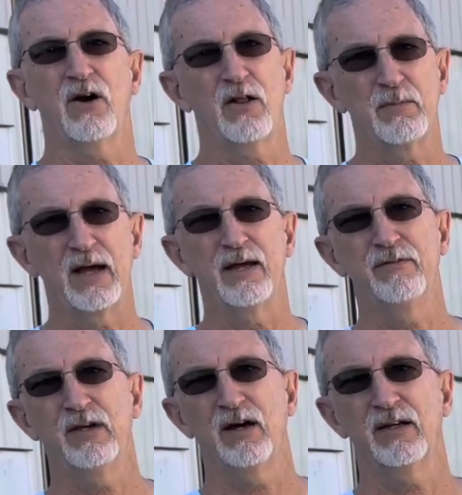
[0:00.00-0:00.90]
All my
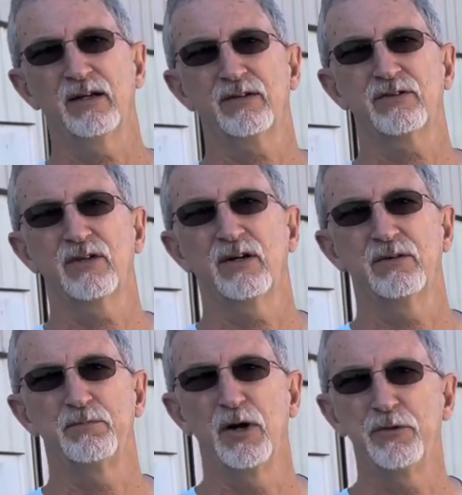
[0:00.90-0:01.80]
avionics,
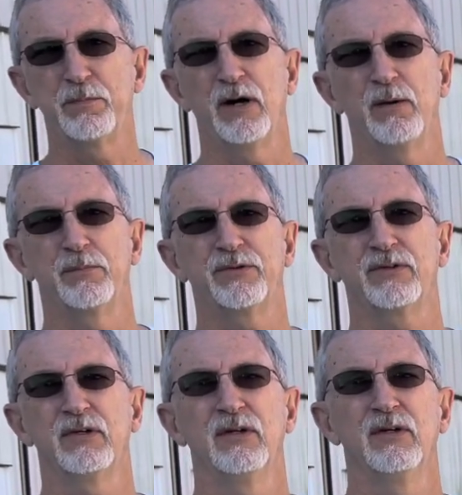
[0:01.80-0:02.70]
both pumps
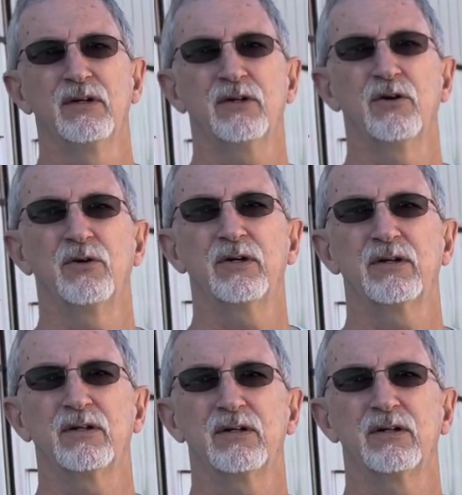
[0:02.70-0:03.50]
going,